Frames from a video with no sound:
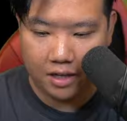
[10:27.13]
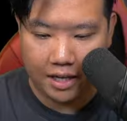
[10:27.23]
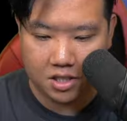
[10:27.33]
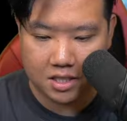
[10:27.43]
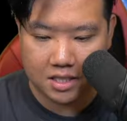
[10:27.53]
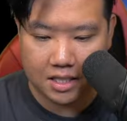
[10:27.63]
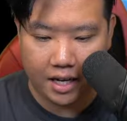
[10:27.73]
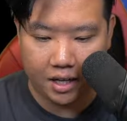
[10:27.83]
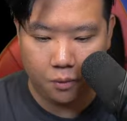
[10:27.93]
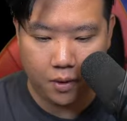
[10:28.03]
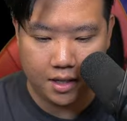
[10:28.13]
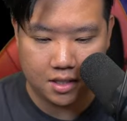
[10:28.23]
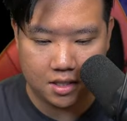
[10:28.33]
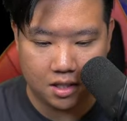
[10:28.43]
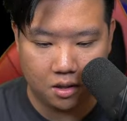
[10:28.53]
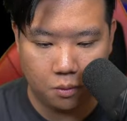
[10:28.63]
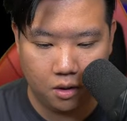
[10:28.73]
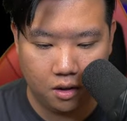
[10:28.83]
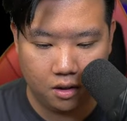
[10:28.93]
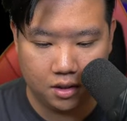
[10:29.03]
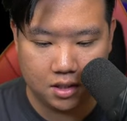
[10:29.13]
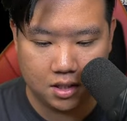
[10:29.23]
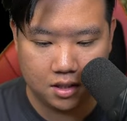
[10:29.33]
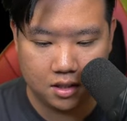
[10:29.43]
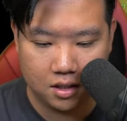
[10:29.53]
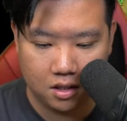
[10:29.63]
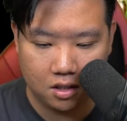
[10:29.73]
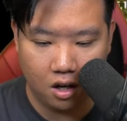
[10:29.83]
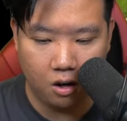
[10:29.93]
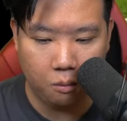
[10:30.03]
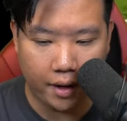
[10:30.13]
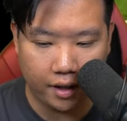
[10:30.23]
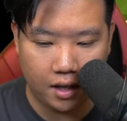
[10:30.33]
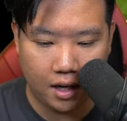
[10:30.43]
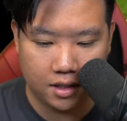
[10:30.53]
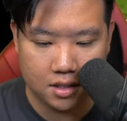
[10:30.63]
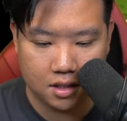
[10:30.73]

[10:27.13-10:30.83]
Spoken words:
I just die? What in the world? Oh my god.